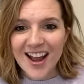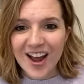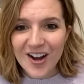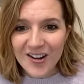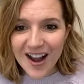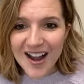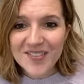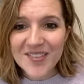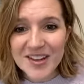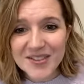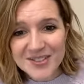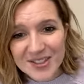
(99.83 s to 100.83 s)
Oh, hi,
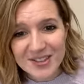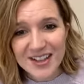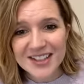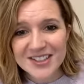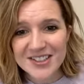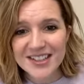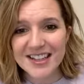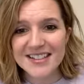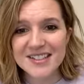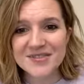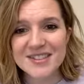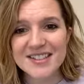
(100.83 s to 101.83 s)
Amanda. I'm so glad you
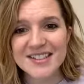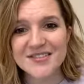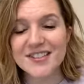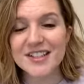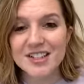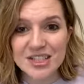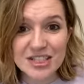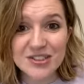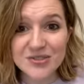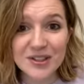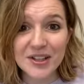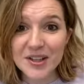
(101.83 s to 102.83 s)
connected with Tiffany. She's
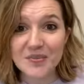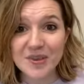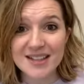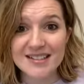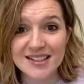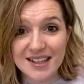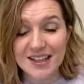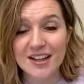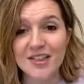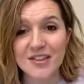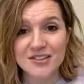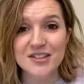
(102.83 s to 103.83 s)
really amazing.
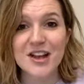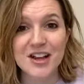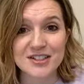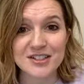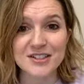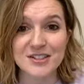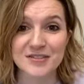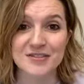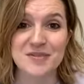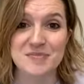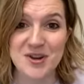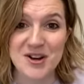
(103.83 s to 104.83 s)
There's a lot to learn
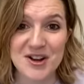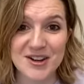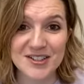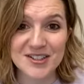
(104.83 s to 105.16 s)
from her.